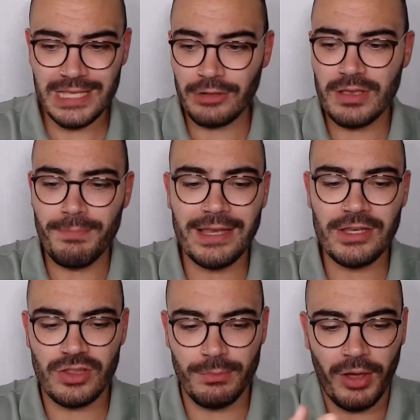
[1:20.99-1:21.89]
how to
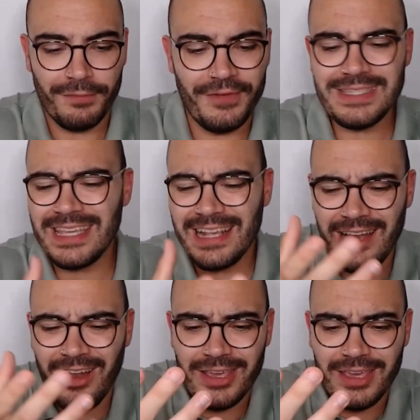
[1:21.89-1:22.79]
manage them like
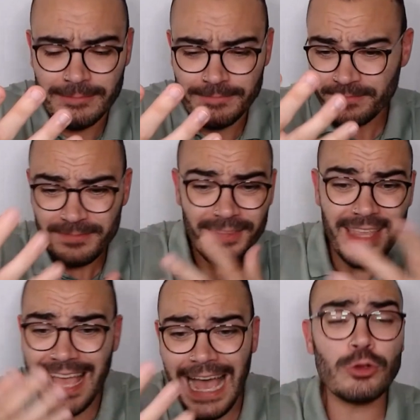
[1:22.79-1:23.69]
physically, like
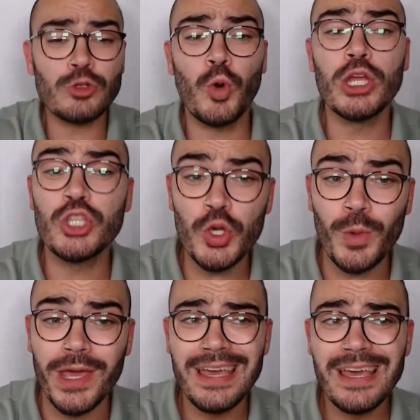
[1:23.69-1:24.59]
how do I do
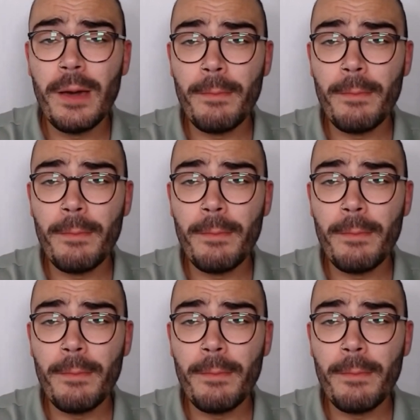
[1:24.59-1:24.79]
it?